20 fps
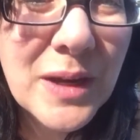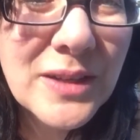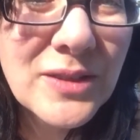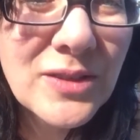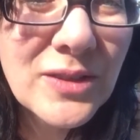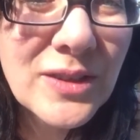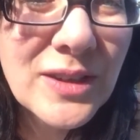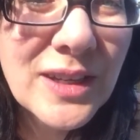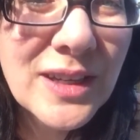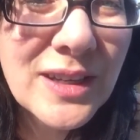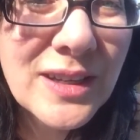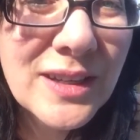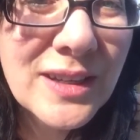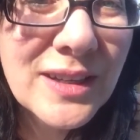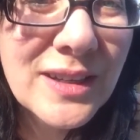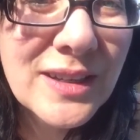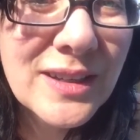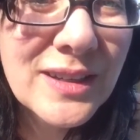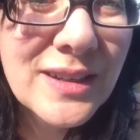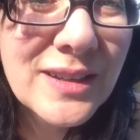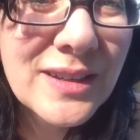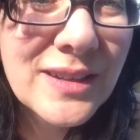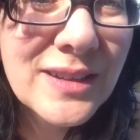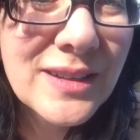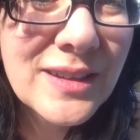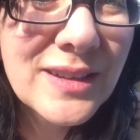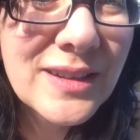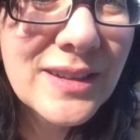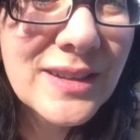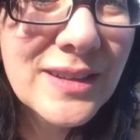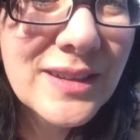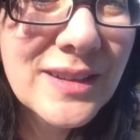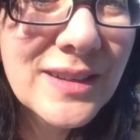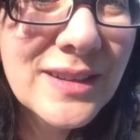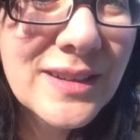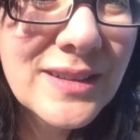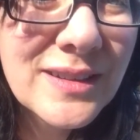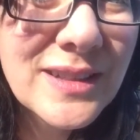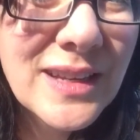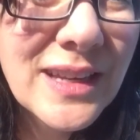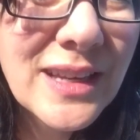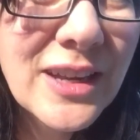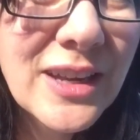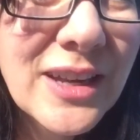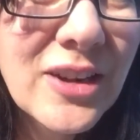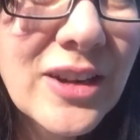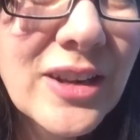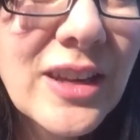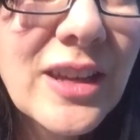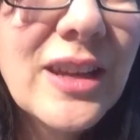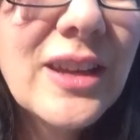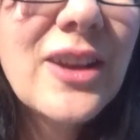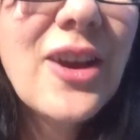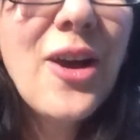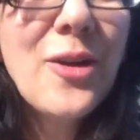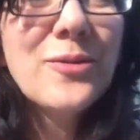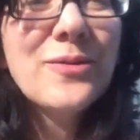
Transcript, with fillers: Bye, Julie. Take care, honey.